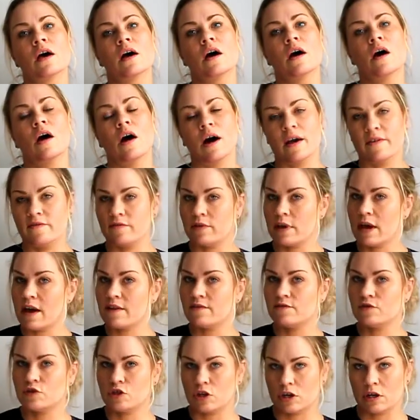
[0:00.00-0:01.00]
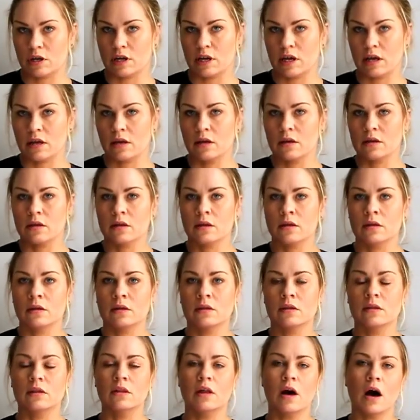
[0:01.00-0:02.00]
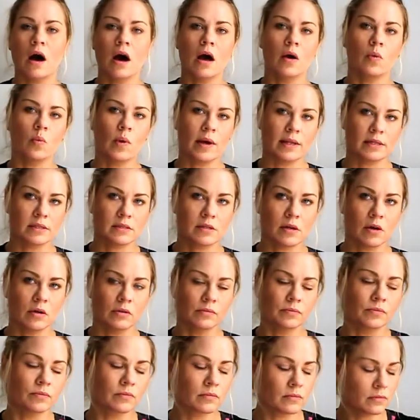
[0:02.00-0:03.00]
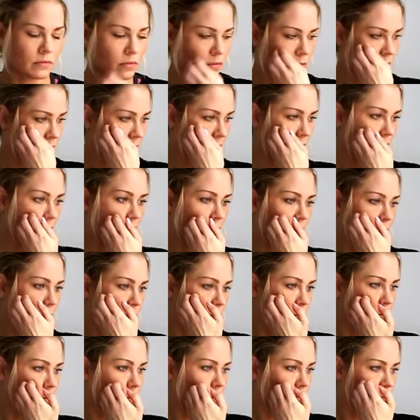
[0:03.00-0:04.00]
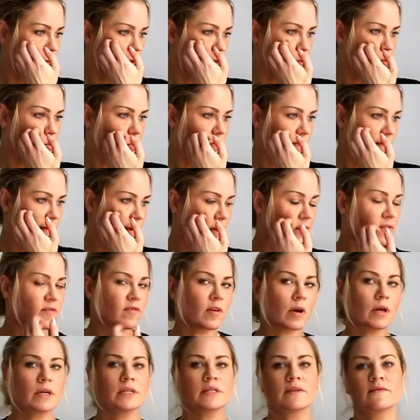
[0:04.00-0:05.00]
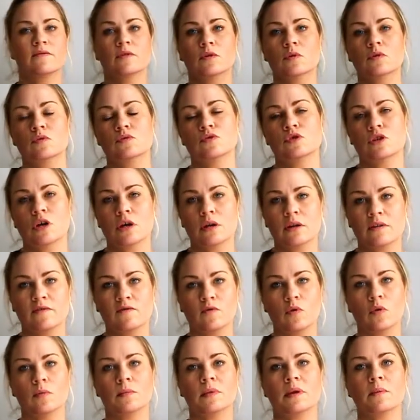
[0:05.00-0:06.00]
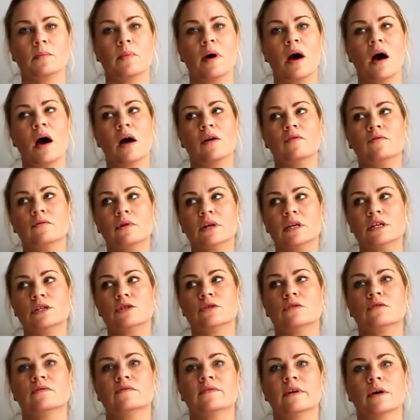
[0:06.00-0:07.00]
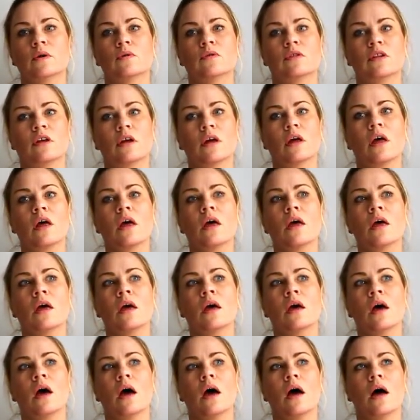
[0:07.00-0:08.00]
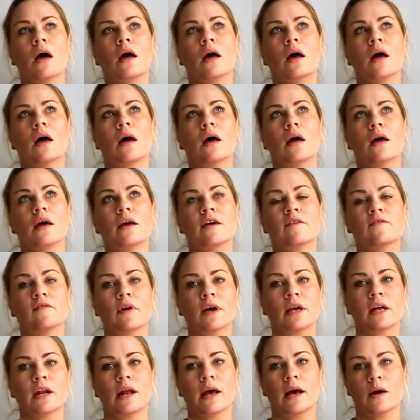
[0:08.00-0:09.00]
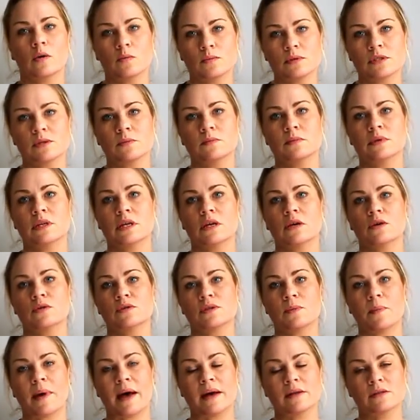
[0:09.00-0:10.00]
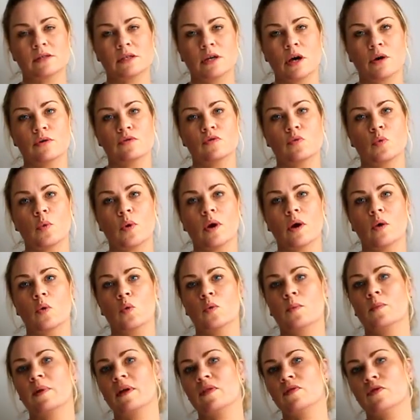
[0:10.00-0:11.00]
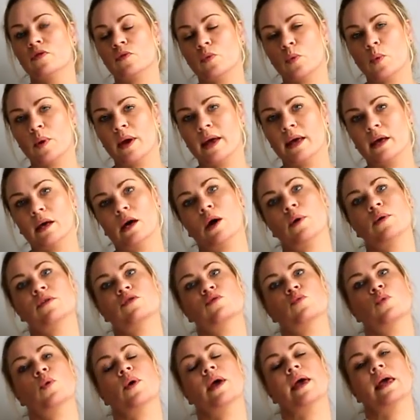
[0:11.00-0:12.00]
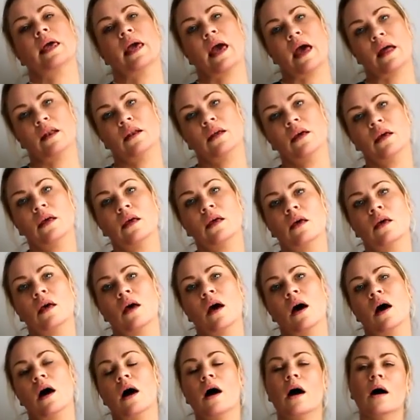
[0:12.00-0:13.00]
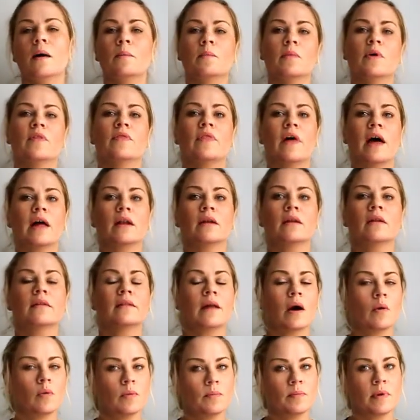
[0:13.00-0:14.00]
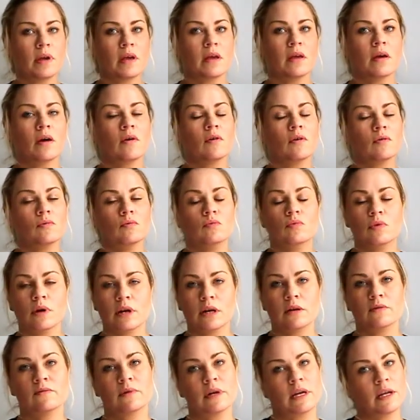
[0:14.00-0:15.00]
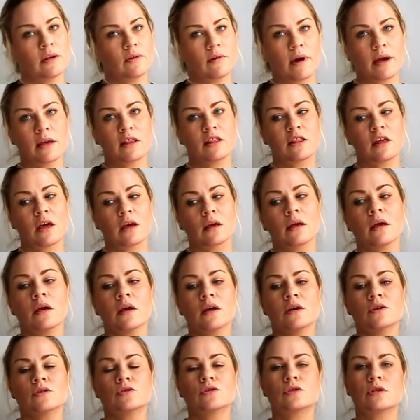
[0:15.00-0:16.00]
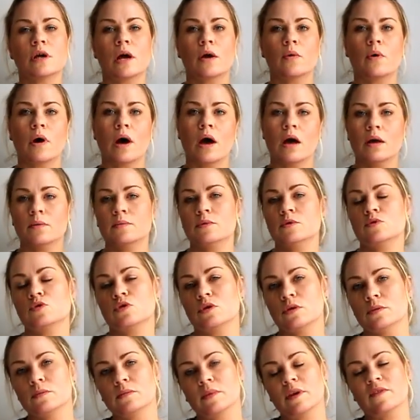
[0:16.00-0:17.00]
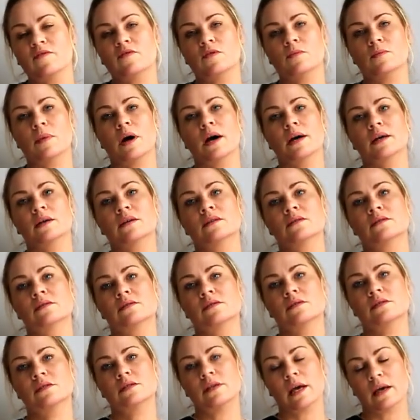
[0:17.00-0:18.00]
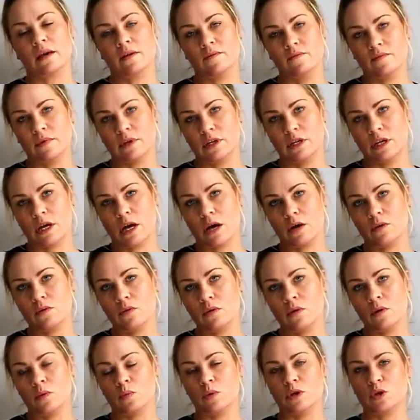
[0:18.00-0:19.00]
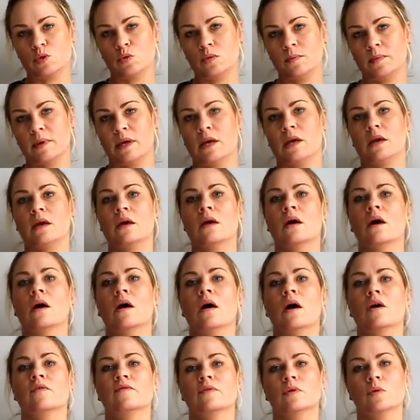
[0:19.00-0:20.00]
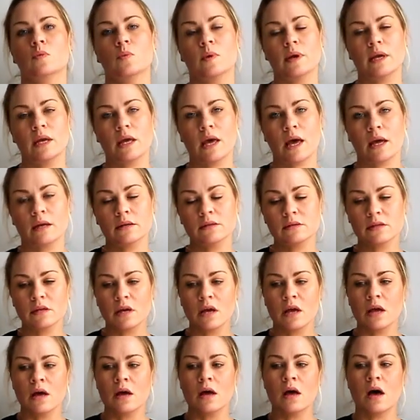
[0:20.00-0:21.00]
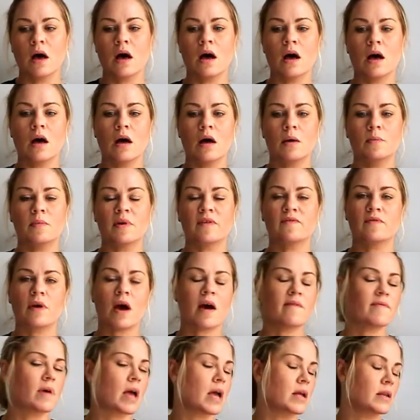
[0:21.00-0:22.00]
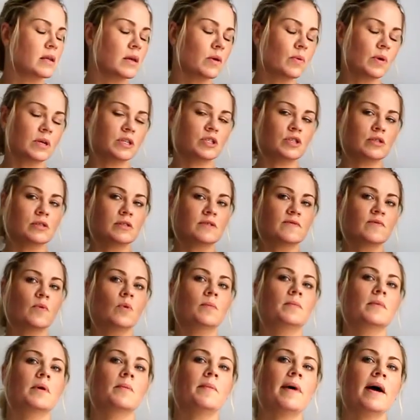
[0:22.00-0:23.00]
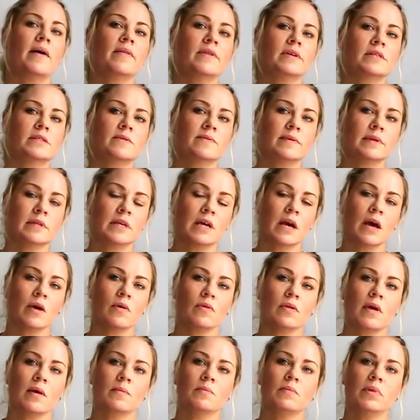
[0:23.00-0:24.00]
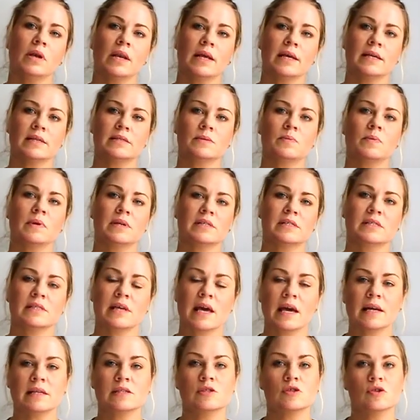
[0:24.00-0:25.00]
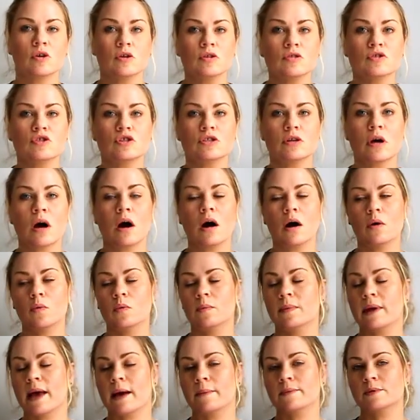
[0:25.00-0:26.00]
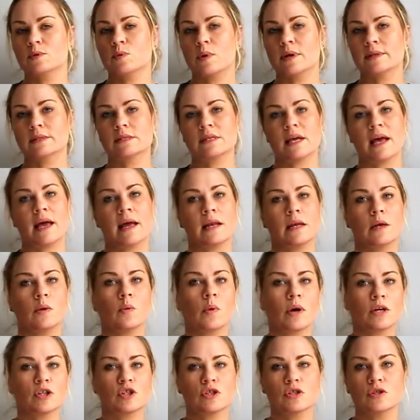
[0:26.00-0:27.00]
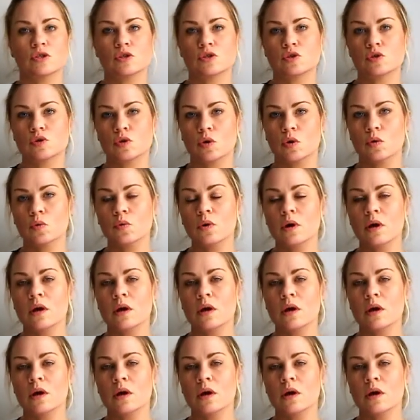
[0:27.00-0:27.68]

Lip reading: IVF journey that I went on, which was a very, very difficult journey for me, but I really do feel that if I can help somebody who's about to go through it or been through it and going through it again, then that would be a really, really great thing. So I hope you'll join me for my second video, which will be over the weekend. If you have any questions for me about this video, then please get in touch. I will be happy to answer any questions at all.